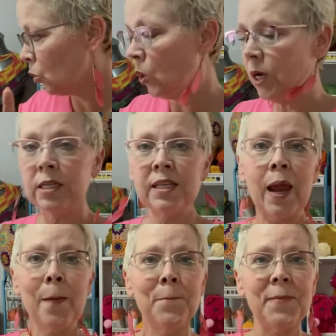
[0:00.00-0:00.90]
was
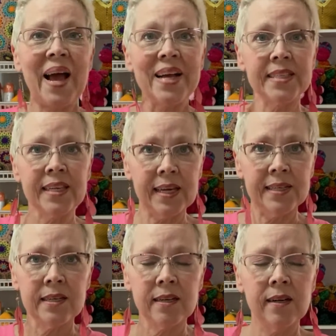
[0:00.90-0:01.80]
a
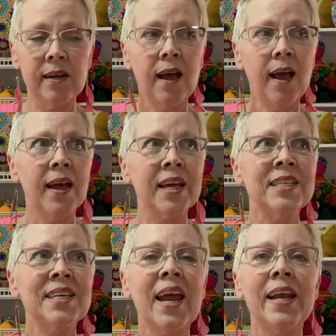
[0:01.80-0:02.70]
basket
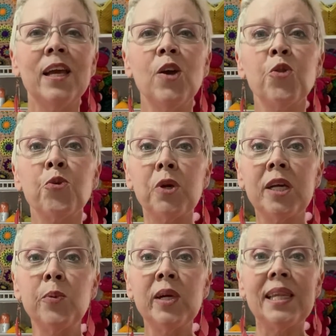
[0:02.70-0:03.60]
containing 3
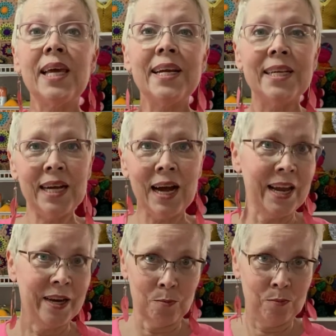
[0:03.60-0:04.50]
related
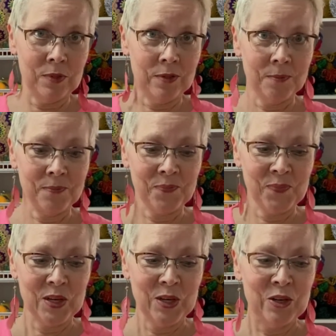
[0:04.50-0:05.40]
items.
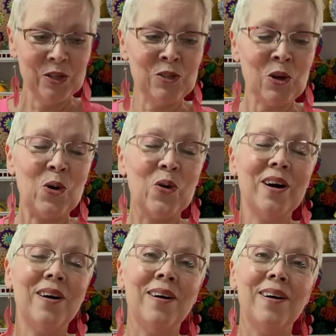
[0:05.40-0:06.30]
So
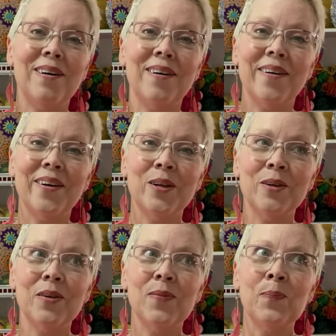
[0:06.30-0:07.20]

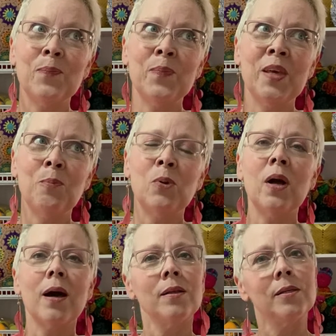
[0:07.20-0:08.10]
people
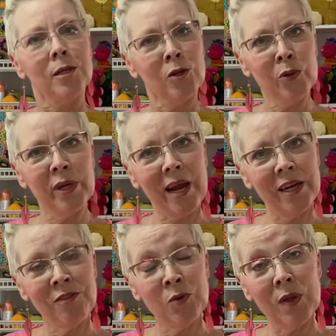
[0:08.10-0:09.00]
got a little
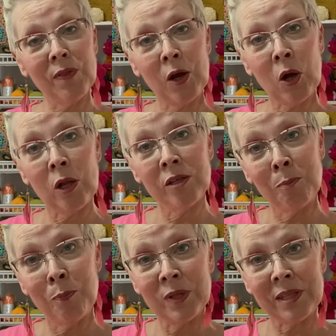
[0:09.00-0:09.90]
creative in what
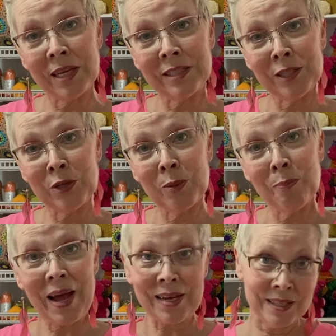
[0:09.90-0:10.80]
they considered a
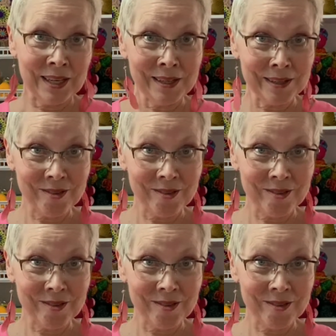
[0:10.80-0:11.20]
basket.